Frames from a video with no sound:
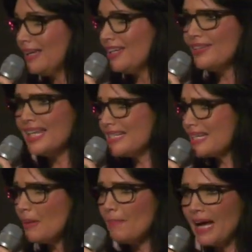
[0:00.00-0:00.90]
You need to
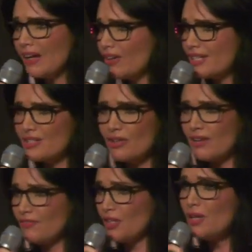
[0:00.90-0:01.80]
come back. God is
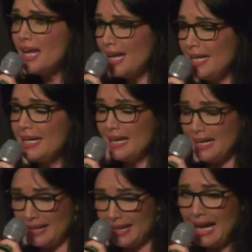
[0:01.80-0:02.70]
looking for you. He
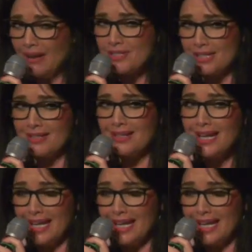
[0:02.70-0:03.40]
encountered,